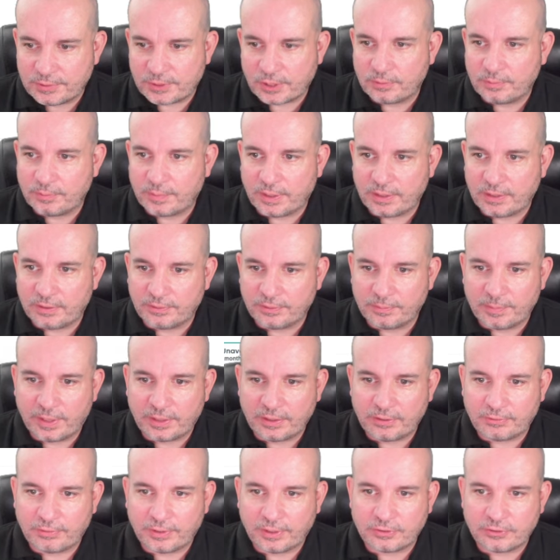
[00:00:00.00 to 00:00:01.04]
so many of the
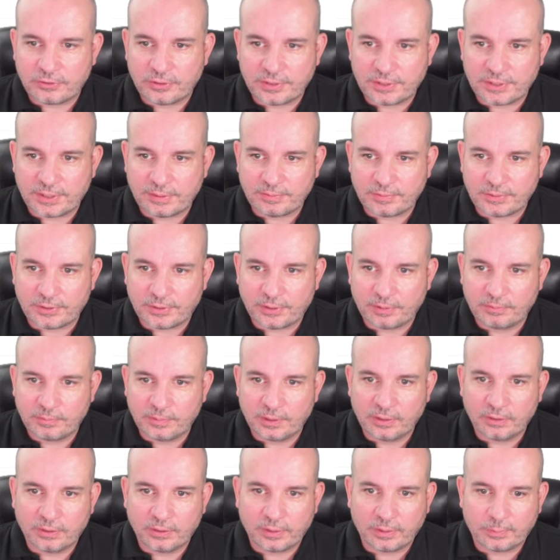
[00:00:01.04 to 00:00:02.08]
manufacturers seem to think
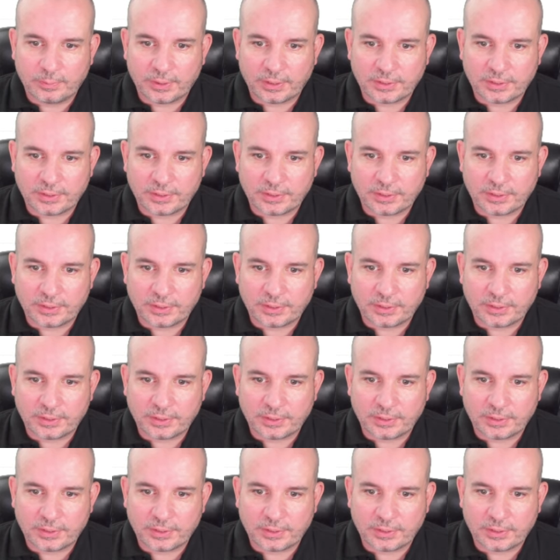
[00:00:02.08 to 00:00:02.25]
we like the